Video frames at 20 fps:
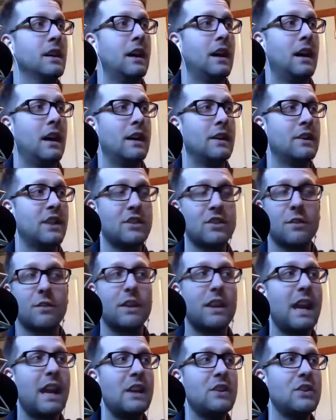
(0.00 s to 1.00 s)
Uh,
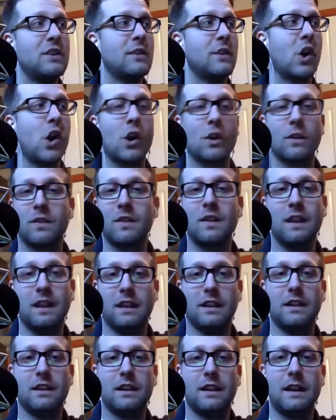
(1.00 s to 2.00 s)
gentrification is a hard
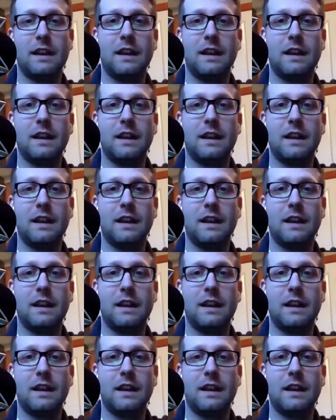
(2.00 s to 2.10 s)
thing.